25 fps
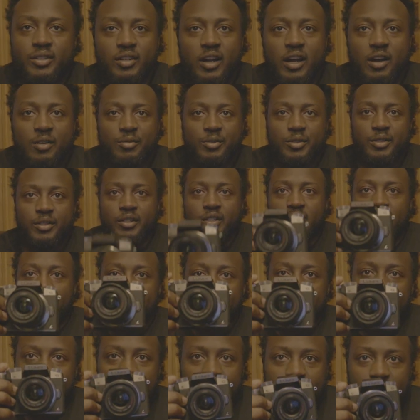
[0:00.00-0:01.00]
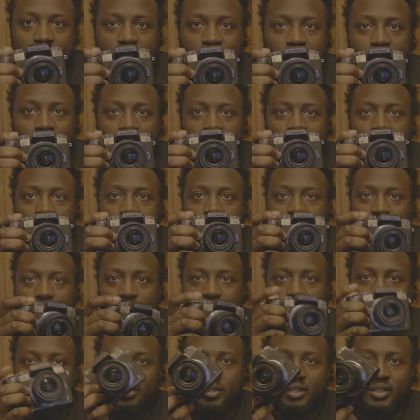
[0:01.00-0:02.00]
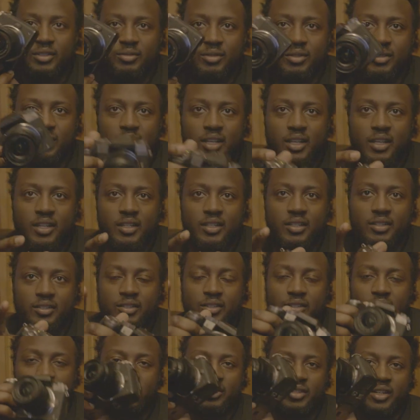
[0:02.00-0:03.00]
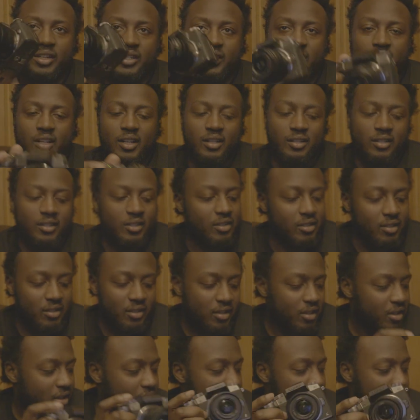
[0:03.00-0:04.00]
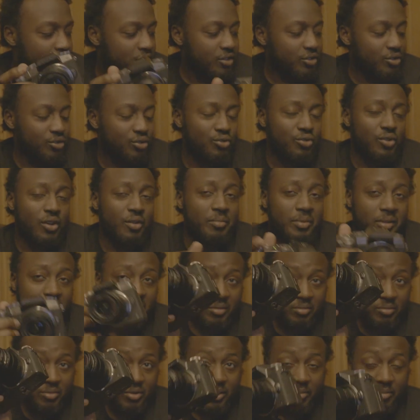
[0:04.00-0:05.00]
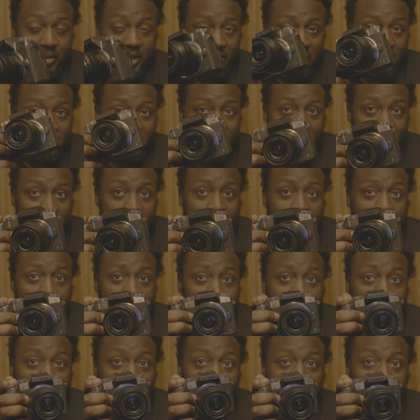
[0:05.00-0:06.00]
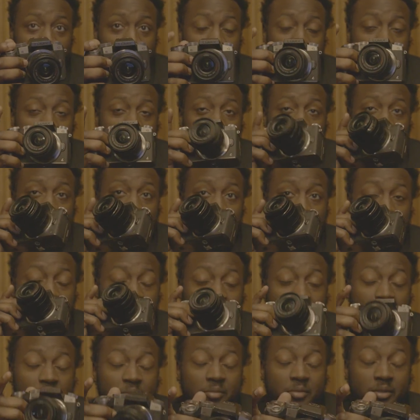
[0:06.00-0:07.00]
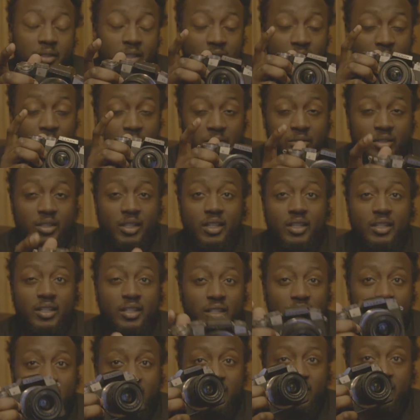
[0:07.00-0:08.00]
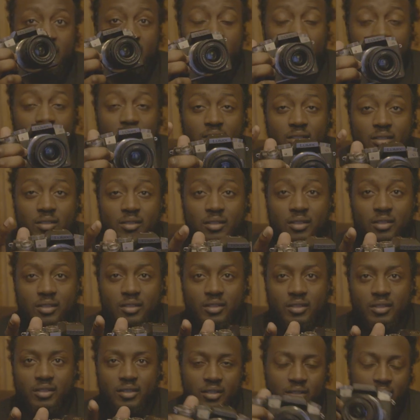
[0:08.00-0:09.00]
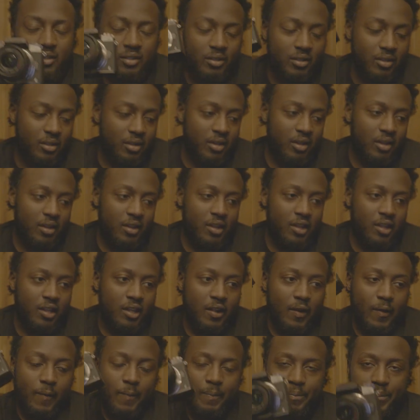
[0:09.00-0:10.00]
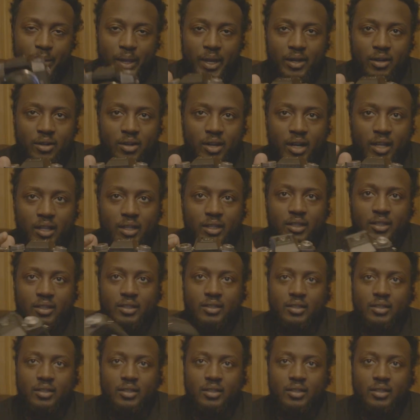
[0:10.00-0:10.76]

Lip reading: So I would go like this. You can always rotate it and you can stretch it out and do what you want. But the more better quality, the more you be able to manipulate it and it'll look still good. So, better quality.